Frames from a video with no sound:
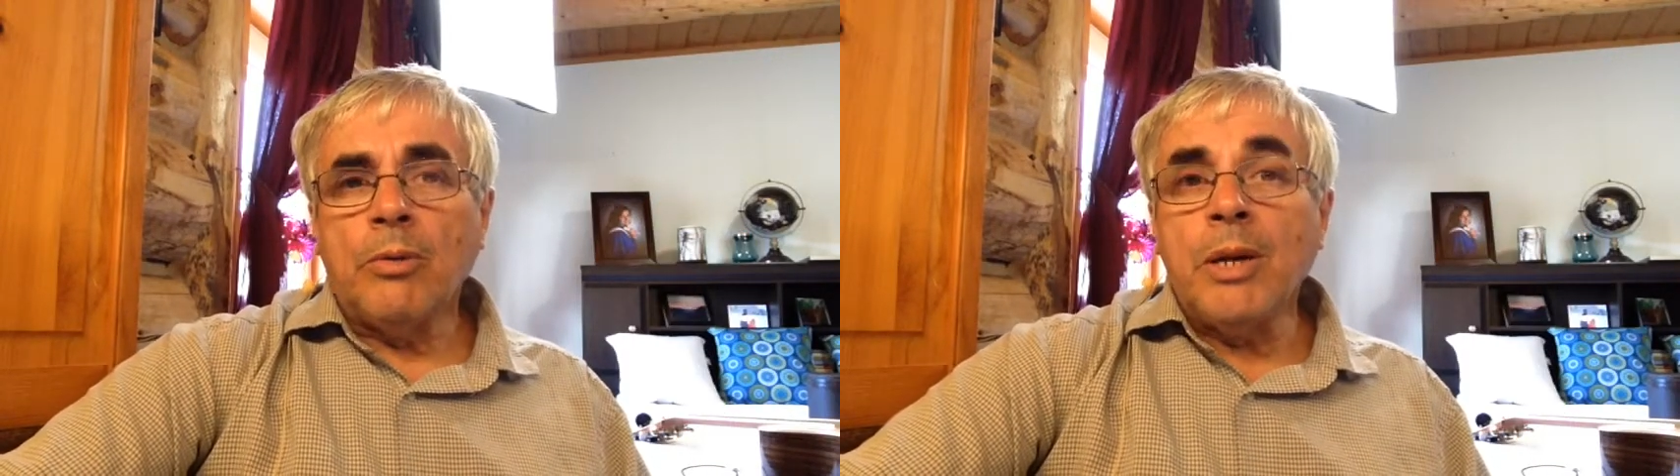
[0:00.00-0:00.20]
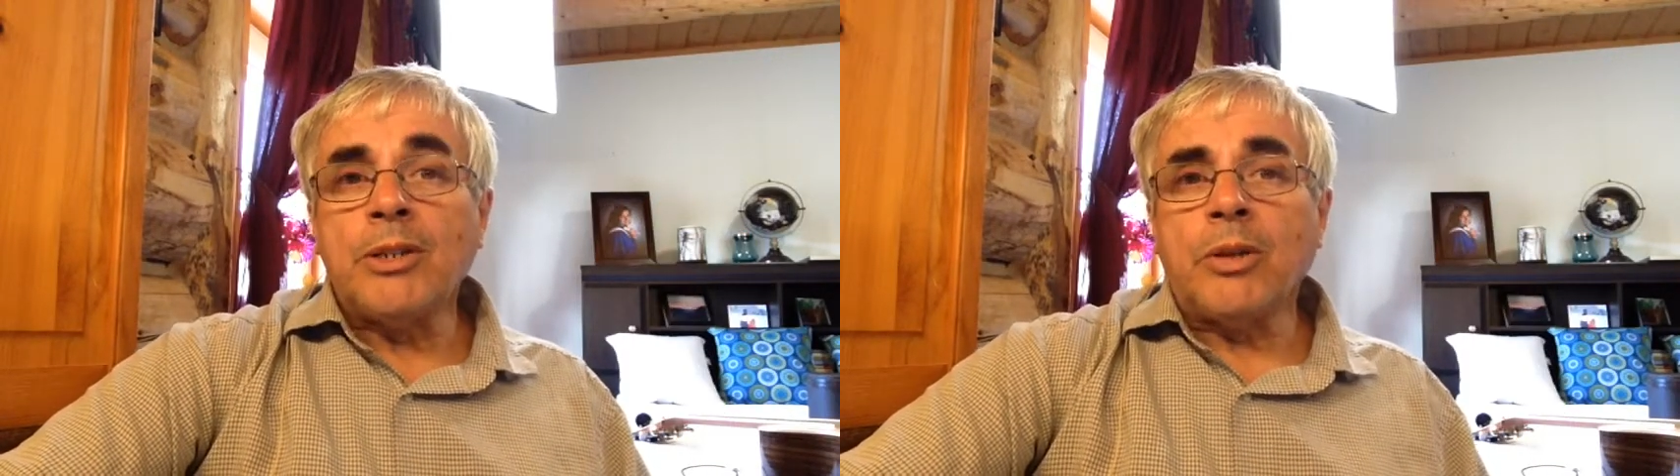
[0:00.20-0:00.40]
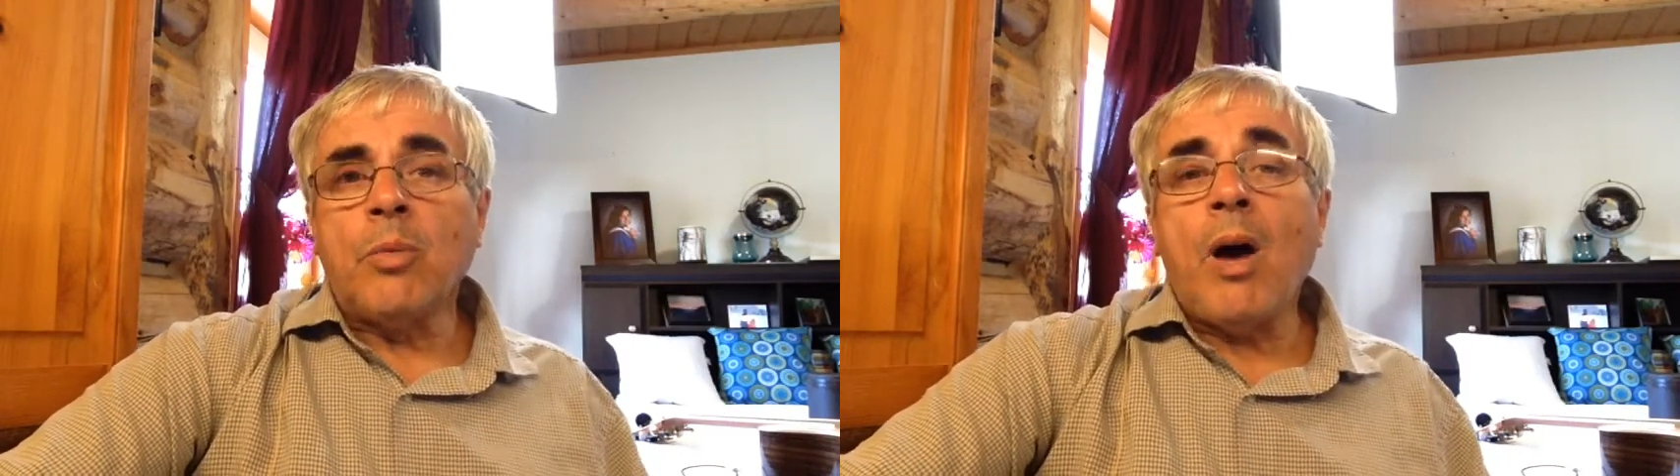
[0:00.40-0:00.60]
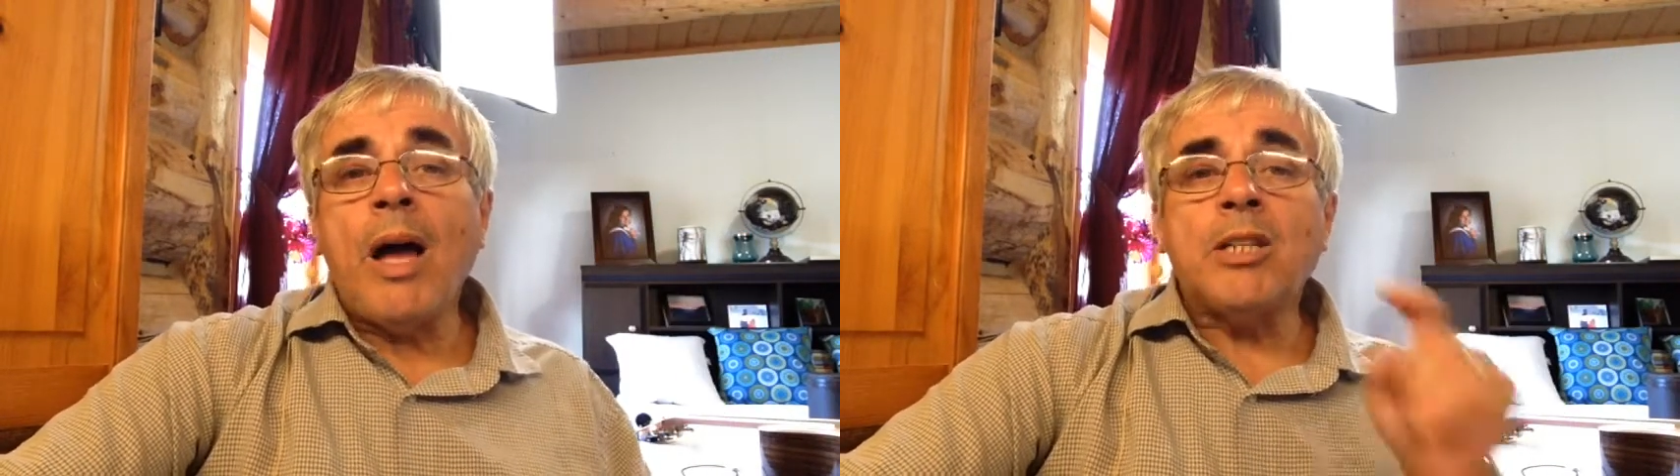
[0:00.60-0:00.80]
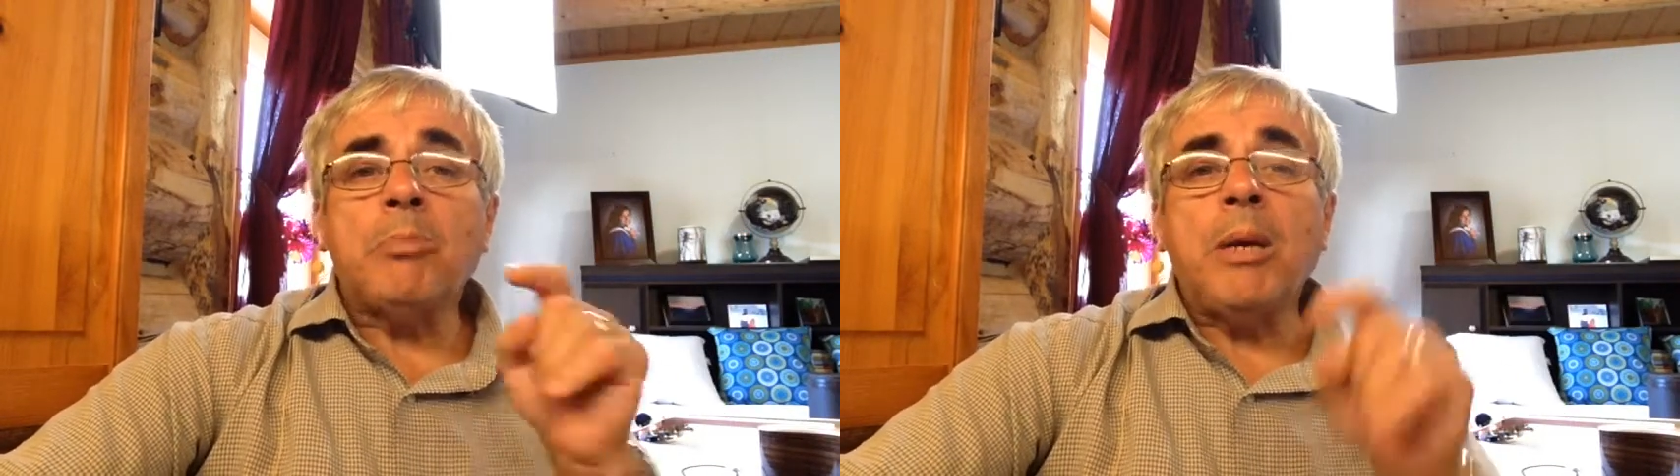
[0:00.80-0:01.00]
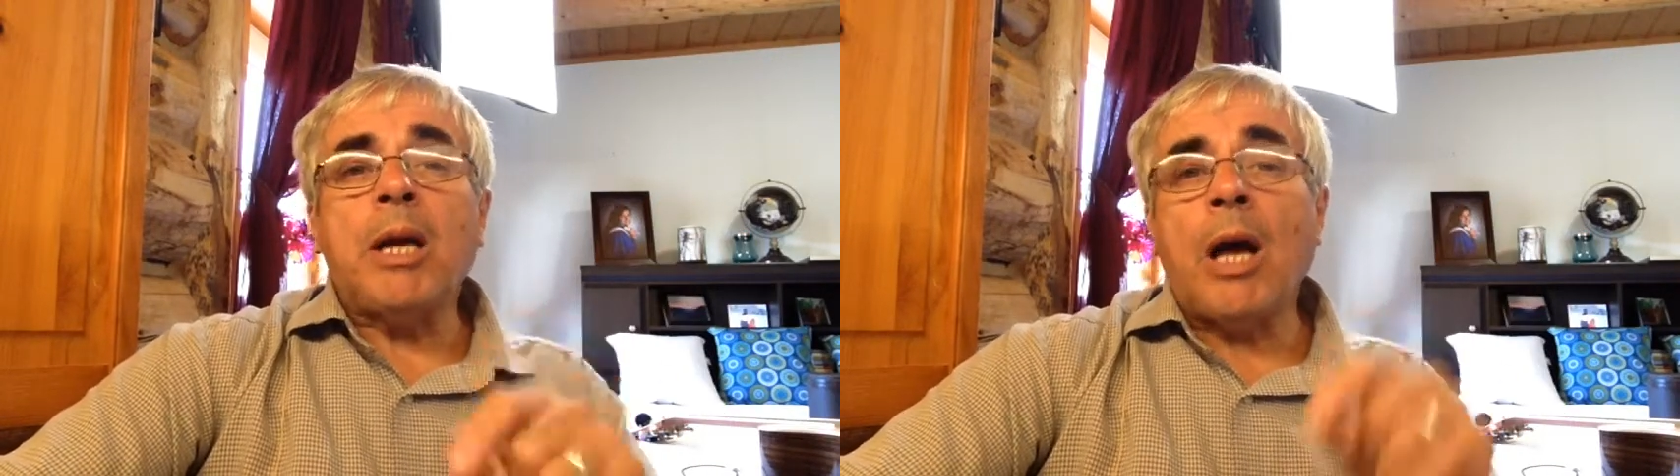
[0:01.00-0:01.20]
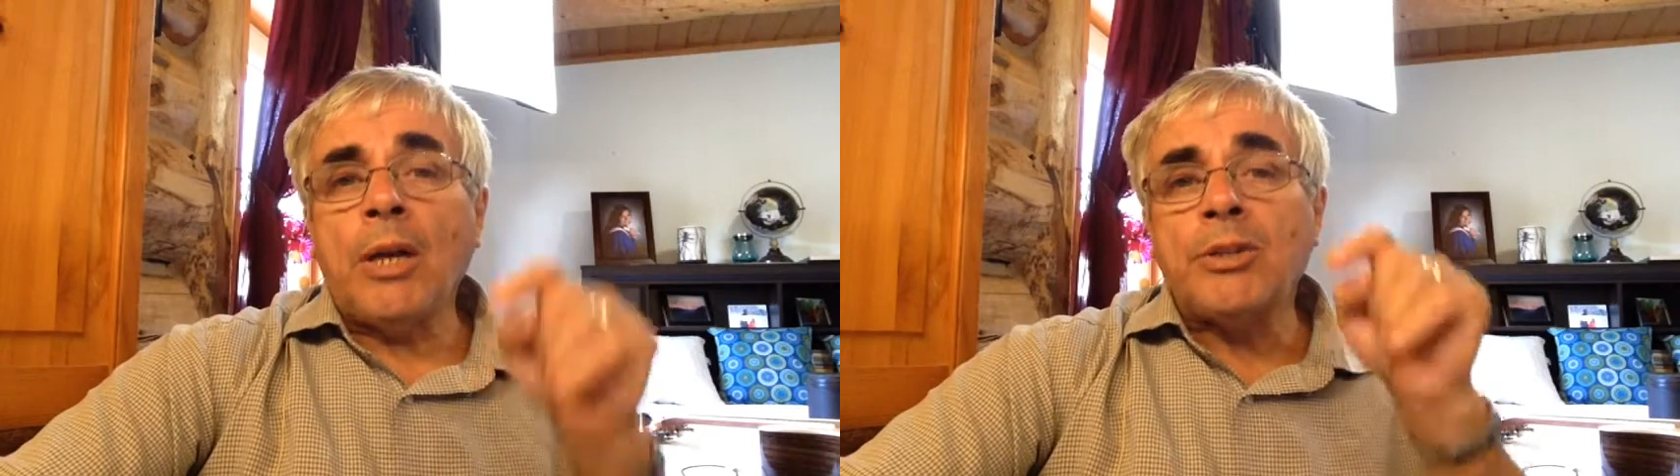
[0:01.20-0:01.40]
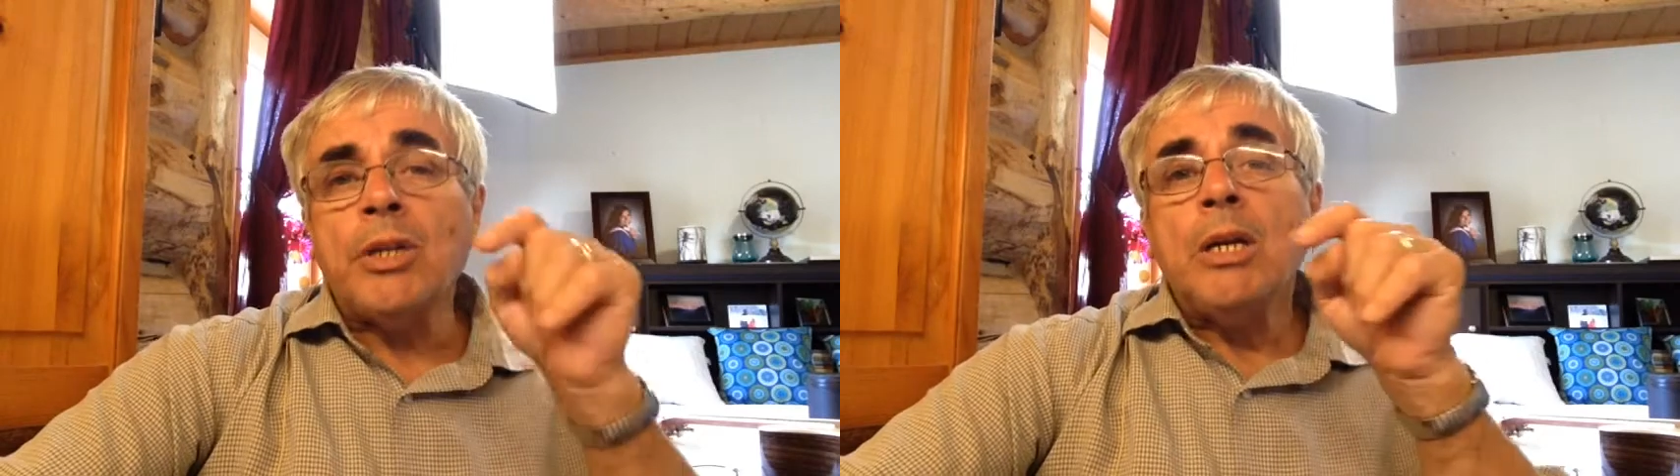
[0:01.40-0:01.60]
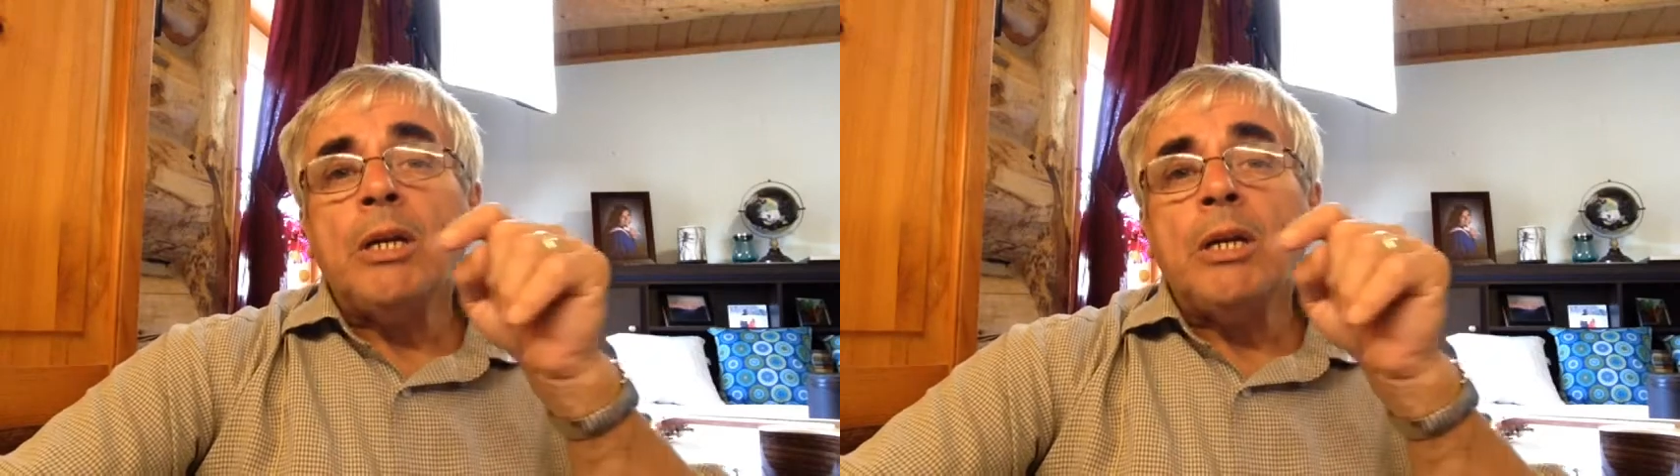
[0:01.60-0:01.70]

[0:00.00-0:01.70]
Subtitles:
reason why is because